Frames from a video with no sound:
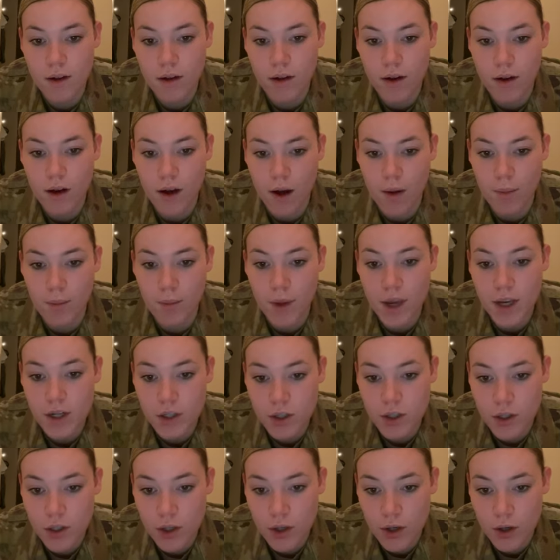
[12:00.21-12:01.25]
uh, make
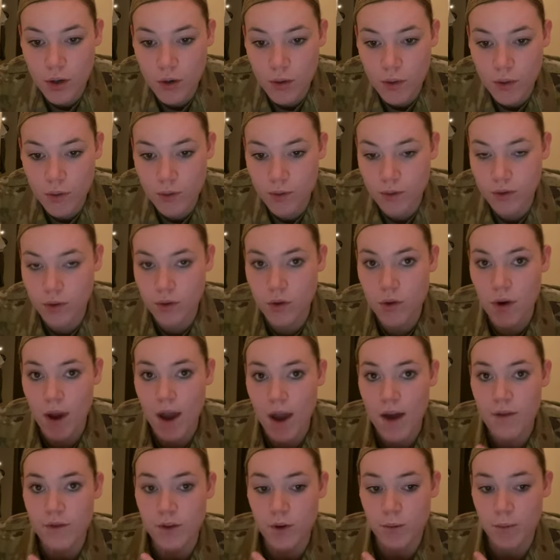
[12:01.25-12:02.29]
sure you
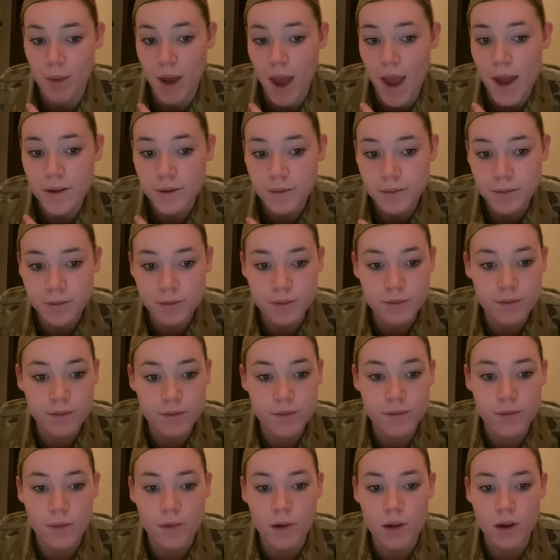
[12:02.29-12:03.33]
have your pen,
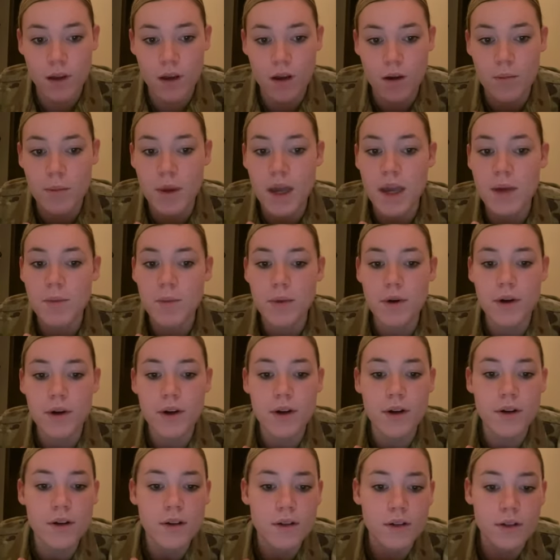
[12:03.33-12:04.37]

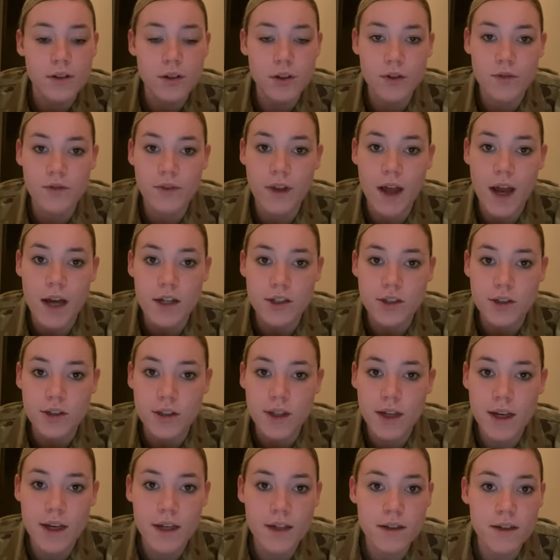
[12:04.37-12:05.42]
paper, your
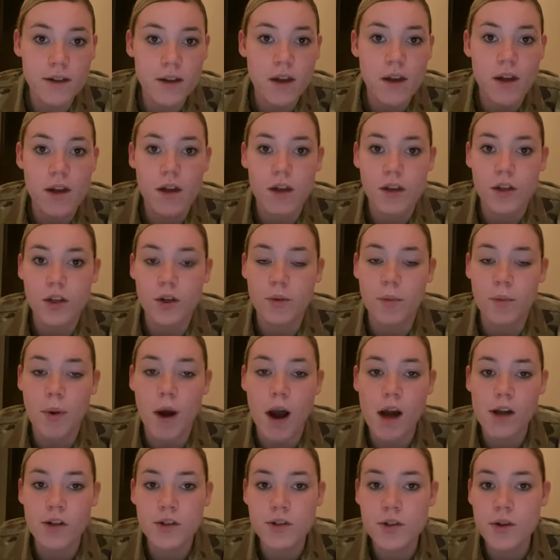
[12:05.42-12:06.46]
flashlight, your
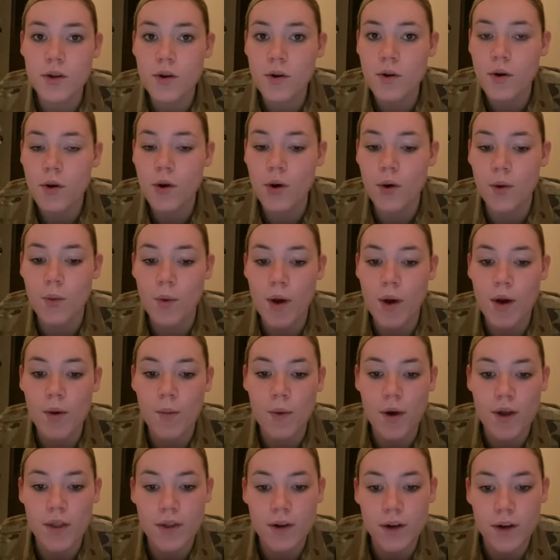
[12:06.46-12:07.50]
poncho or wet
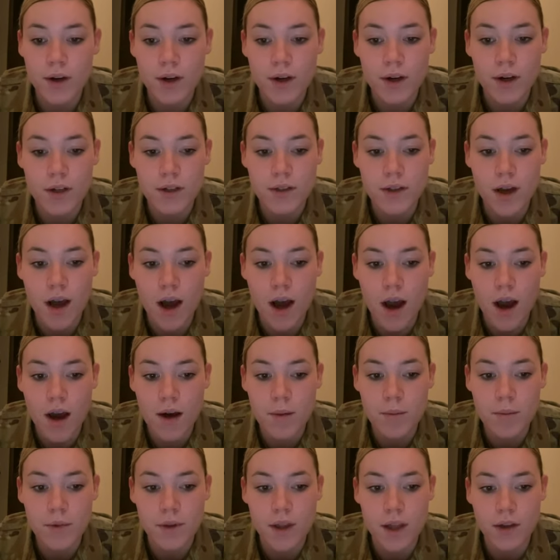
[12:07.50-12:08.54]
weather
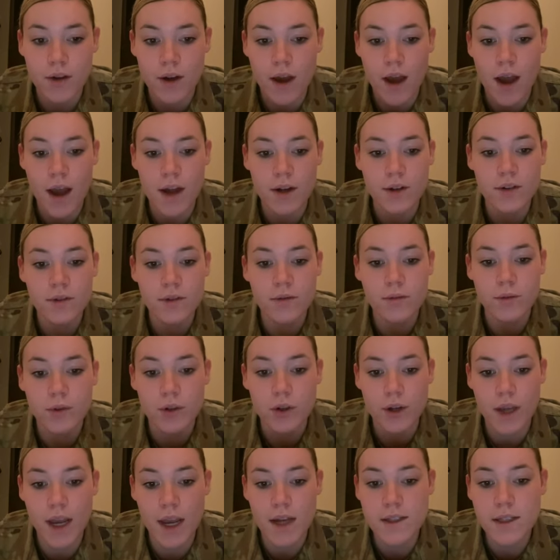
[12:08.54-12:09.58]
top that you had, your
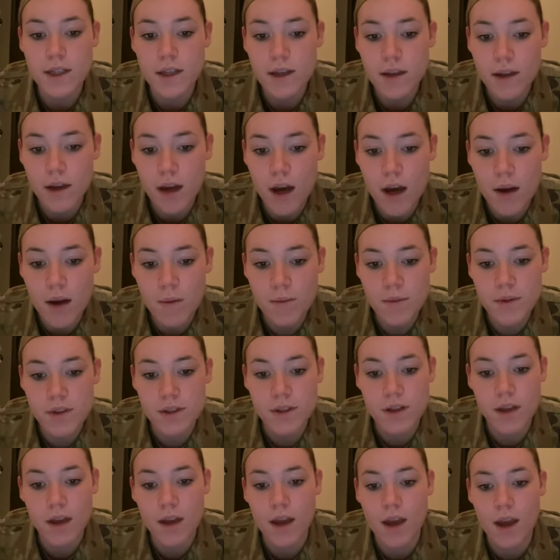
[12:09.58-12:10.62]
canteen cups,
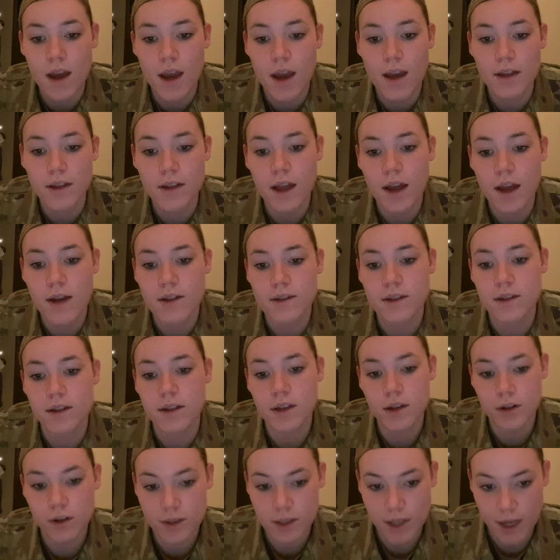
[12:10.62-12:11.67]
and lastly,
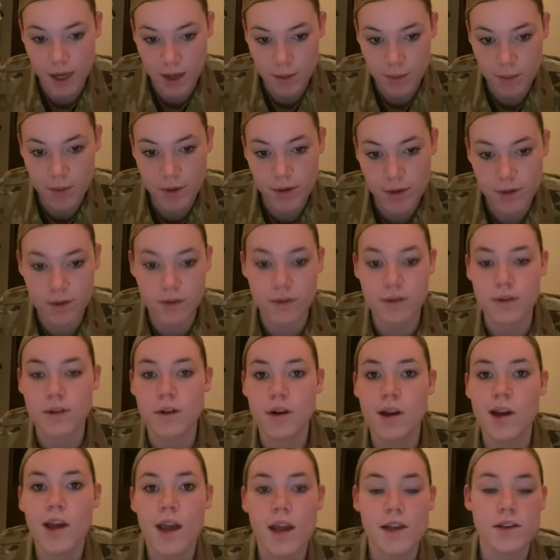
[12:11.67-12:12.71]
your tape.
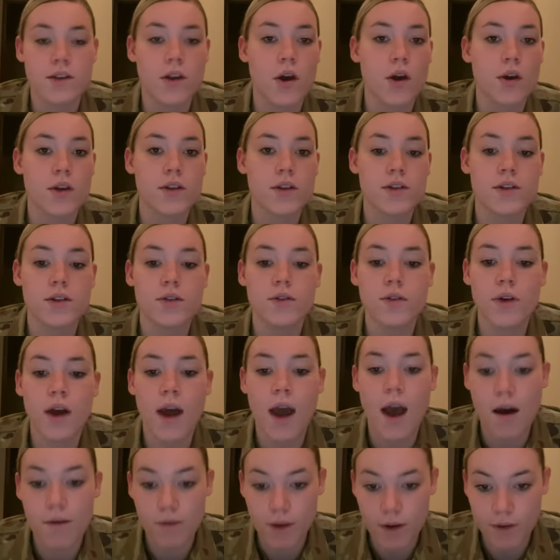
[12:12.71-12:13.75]
As long as you
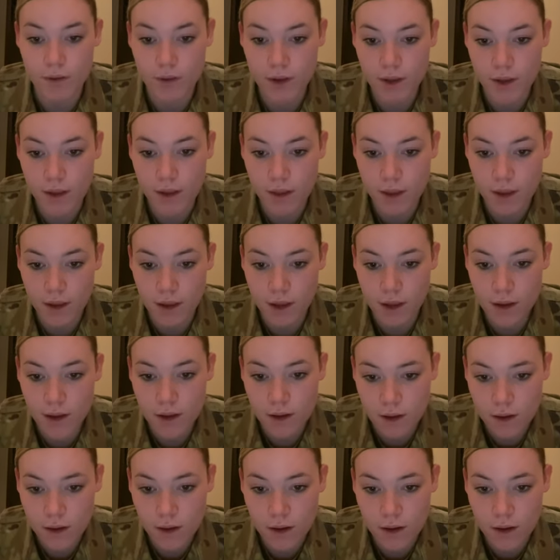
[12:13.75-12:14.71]
have everything,